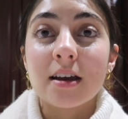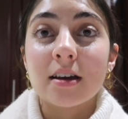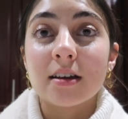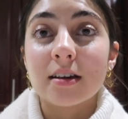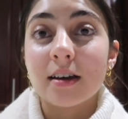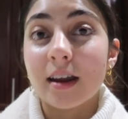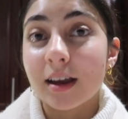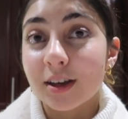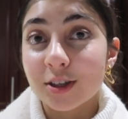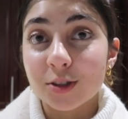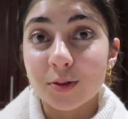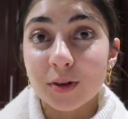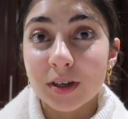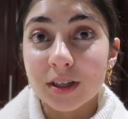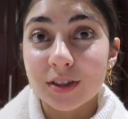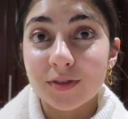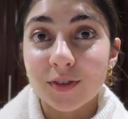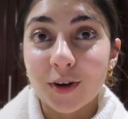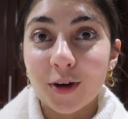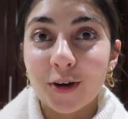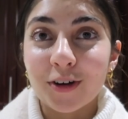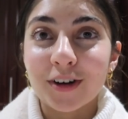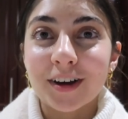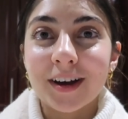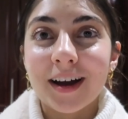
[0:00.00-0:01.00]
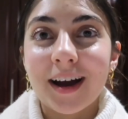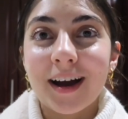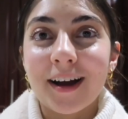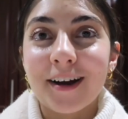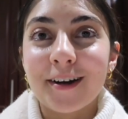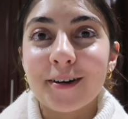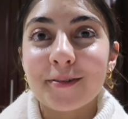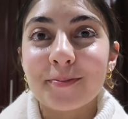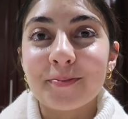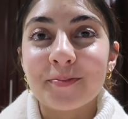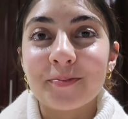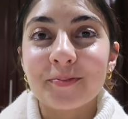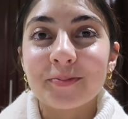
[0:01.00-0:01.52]
next week's vlog,
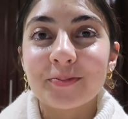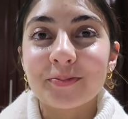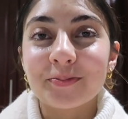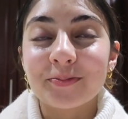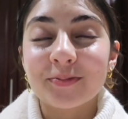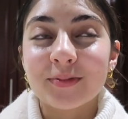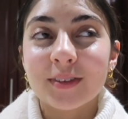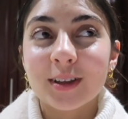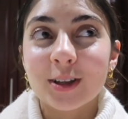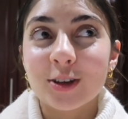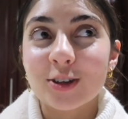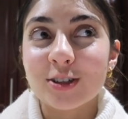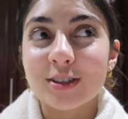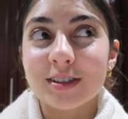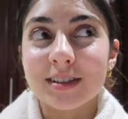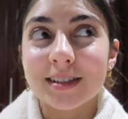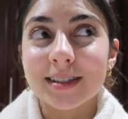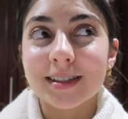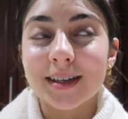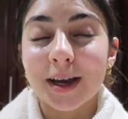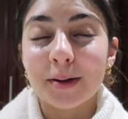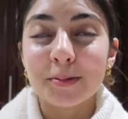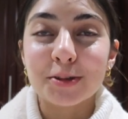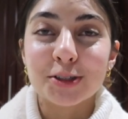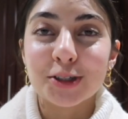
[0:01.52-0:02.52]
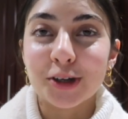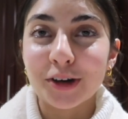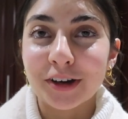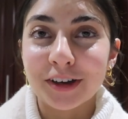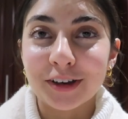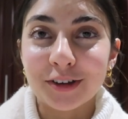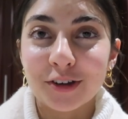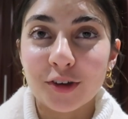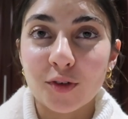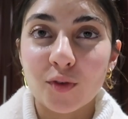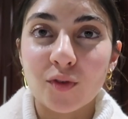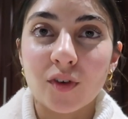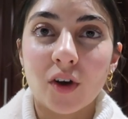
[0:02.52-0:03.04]
because I'm starting a
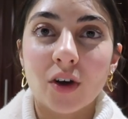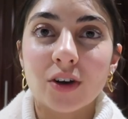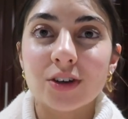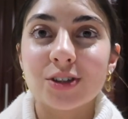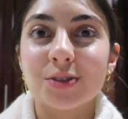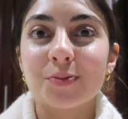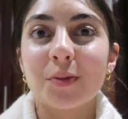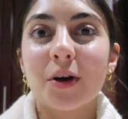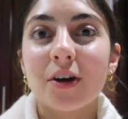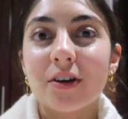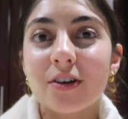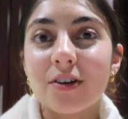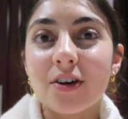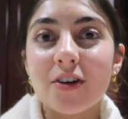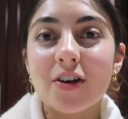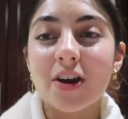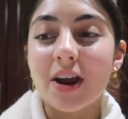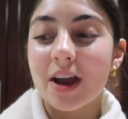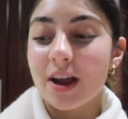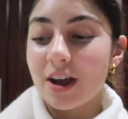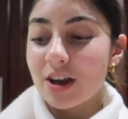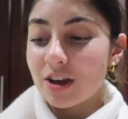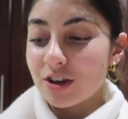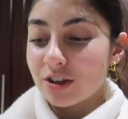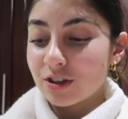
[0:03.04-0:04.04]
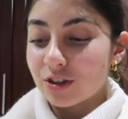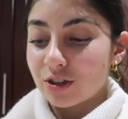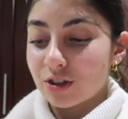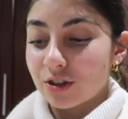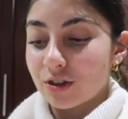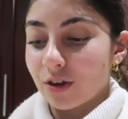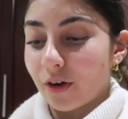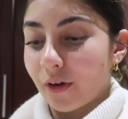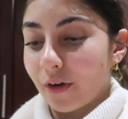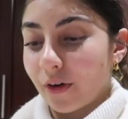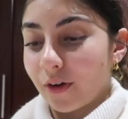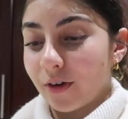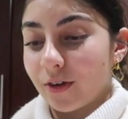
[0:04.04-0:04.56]
new vlog tomorrow,
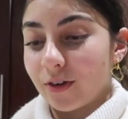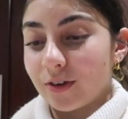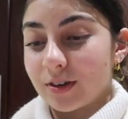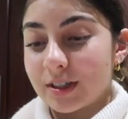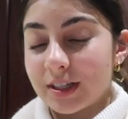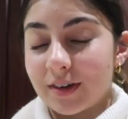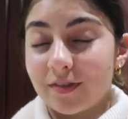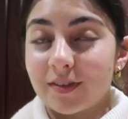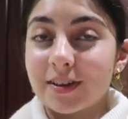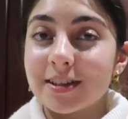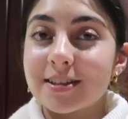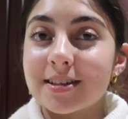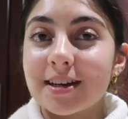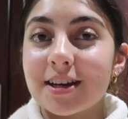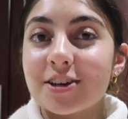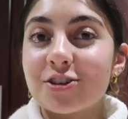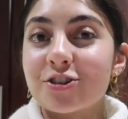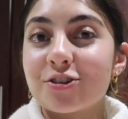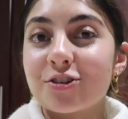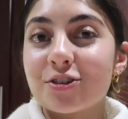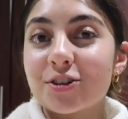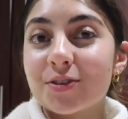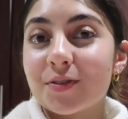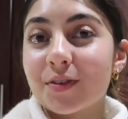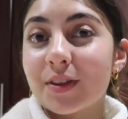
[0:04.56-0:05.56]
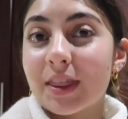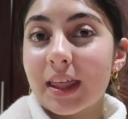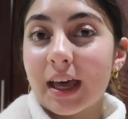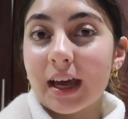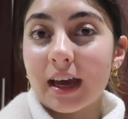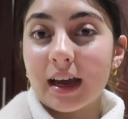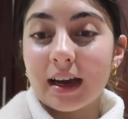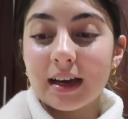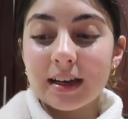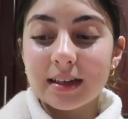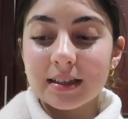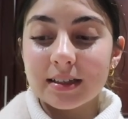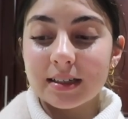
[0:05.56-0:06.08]
so definitely stay tuned for
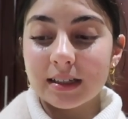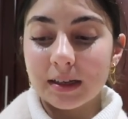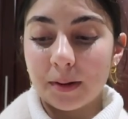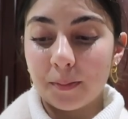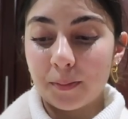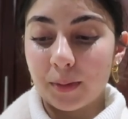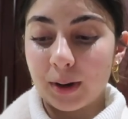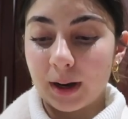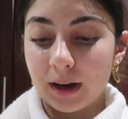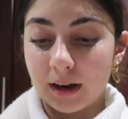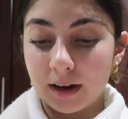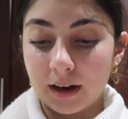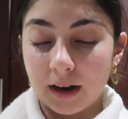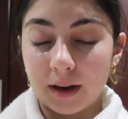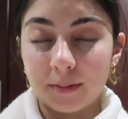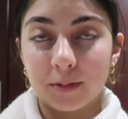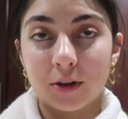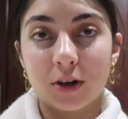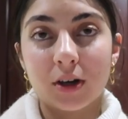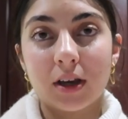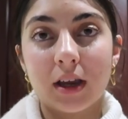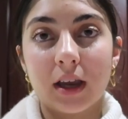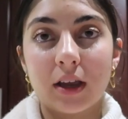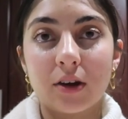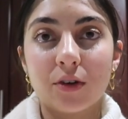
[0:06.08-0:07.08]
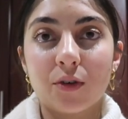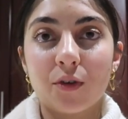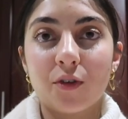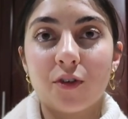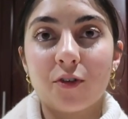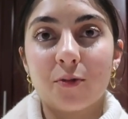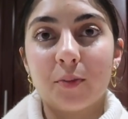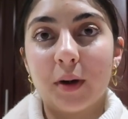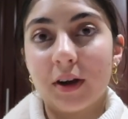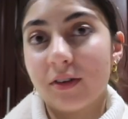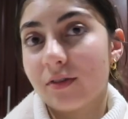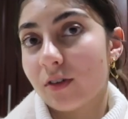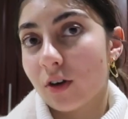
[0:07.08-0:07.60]
that. But I'm gonna end off
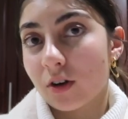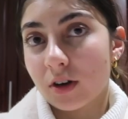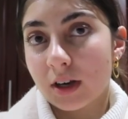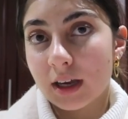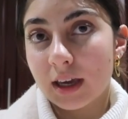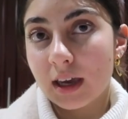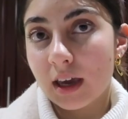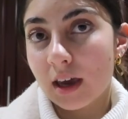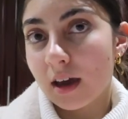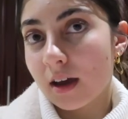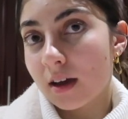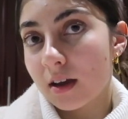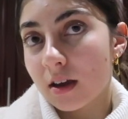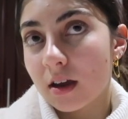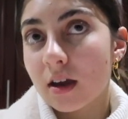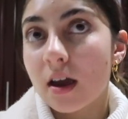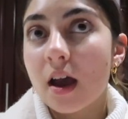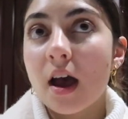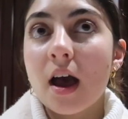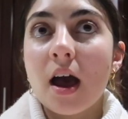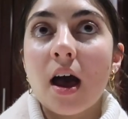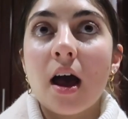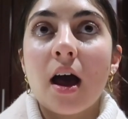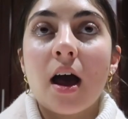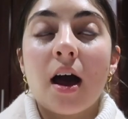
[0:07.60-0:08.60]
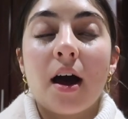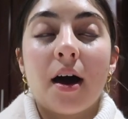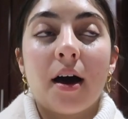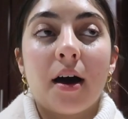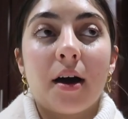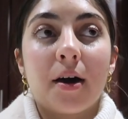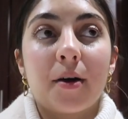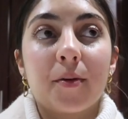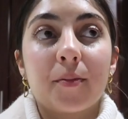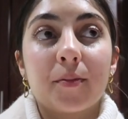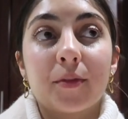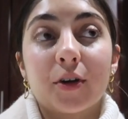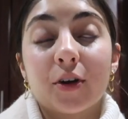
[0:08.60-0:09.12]
my vlog here.
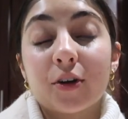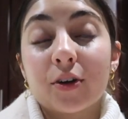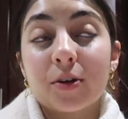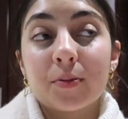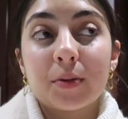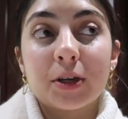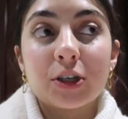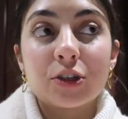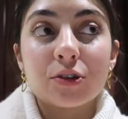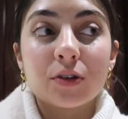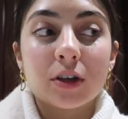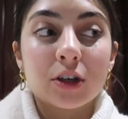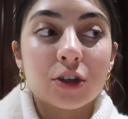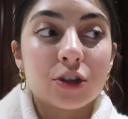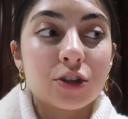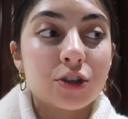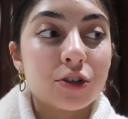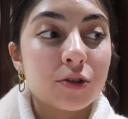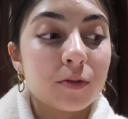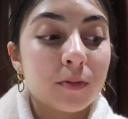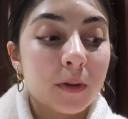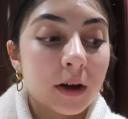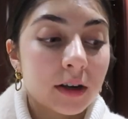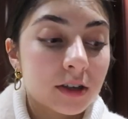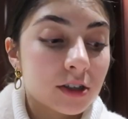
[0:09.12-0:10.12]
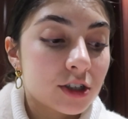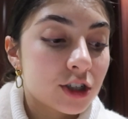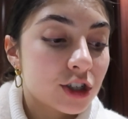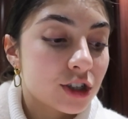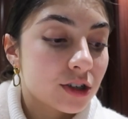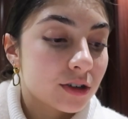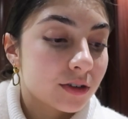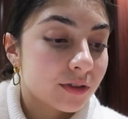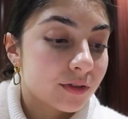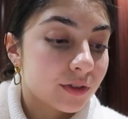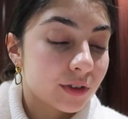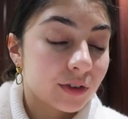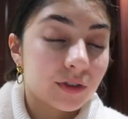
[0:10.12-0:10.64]
I'm not gonna be doing too much
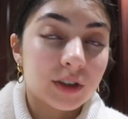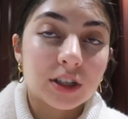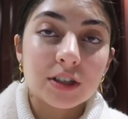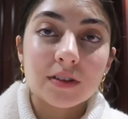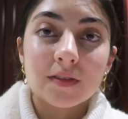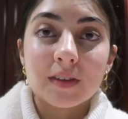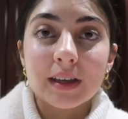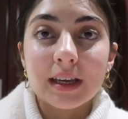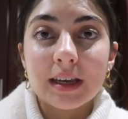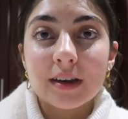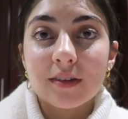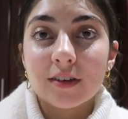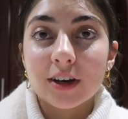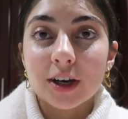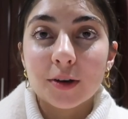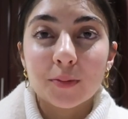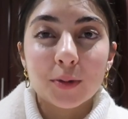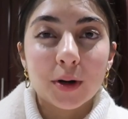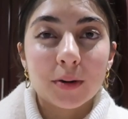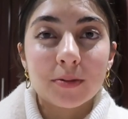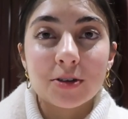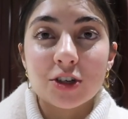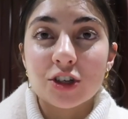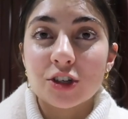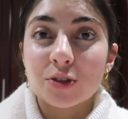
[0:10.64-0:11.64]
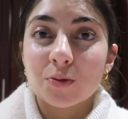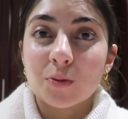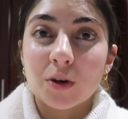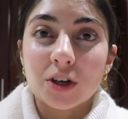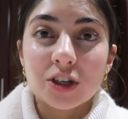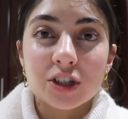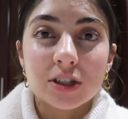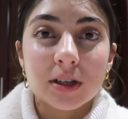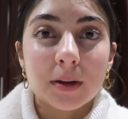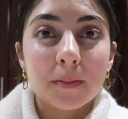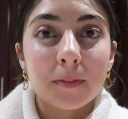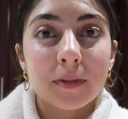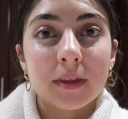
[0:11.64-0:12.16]
for the rest of the evening, probably just watch
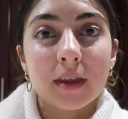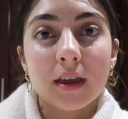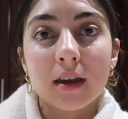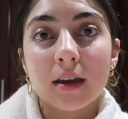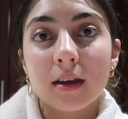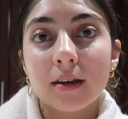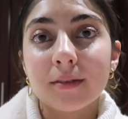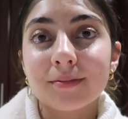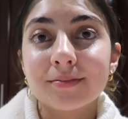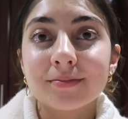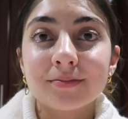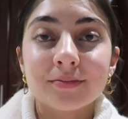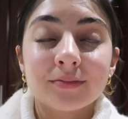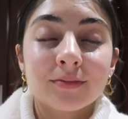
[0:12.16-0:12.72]
something